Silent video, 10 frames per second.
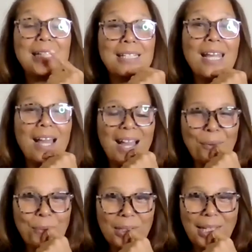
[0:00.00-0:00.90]
"Yeah, I
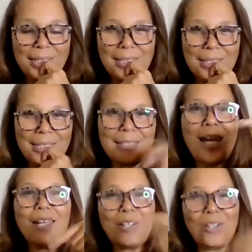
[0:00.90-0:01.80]
realize it because
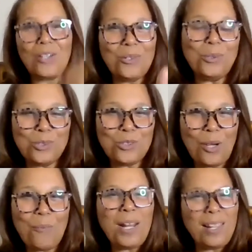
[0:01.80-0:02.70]
I Googled you. I
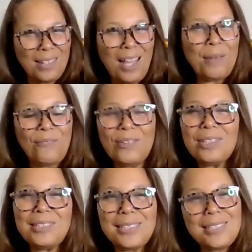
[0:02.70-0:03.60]
went online
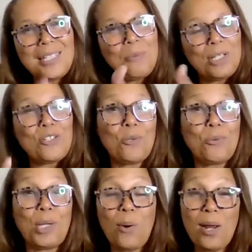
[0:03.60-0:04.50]
first to see what your
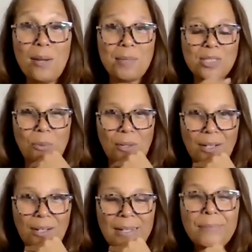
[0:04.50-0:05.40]
requirements
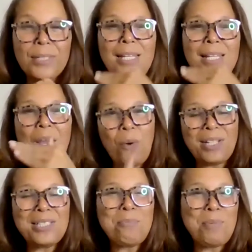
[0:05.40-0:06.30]
were, and I
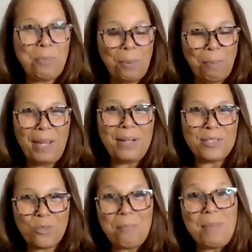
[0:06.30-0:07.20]
wanted to be
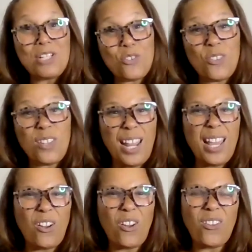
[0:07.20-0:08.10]
prepared. So I made sure that I
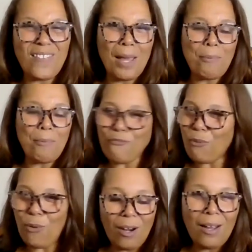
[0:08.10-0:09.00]
had all of that
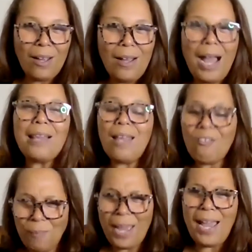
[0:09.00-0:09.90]
before I
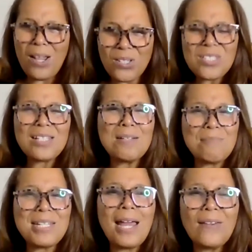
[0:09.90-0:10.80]
left my house to
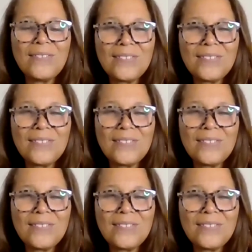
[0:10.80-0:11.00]
come down."